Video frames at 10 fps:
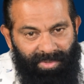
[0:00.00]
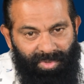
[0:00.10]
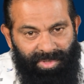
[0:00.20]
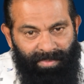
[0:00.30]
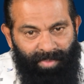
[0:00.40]
day,
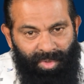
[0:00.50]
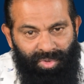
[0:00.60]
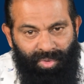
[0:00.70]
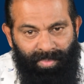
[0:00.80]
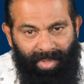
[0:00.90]
Tosin
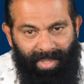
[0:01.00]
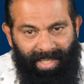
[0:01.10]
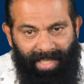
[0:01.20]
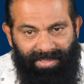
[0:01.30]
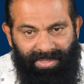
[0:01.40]
bowed to Ummon
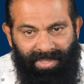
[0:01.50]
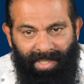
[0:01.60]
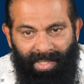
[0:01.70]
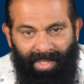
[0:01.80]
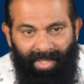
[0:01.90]
and asked,
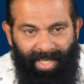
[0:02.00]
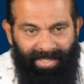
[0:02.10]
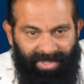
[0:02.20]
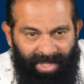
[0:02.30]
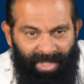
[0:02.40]

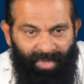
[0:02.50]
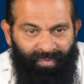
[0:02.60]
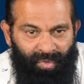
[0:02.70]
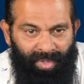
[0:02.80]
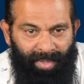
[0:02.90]
yesterday you
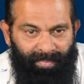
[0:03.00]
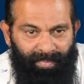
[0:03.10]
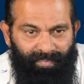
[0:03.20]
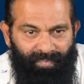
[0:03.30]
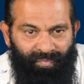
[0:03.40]

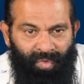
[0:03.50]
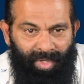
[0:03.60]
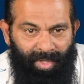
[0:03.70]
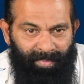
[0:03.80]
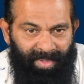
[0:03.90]

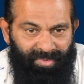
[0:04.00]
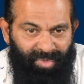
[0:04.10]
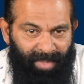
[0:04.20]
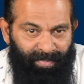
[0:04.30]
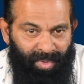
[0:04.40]
forgave me
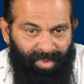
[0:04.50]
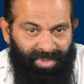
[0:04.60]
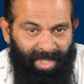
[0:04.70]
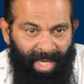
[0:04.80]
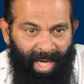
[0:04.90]
three
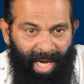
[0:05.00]
blows.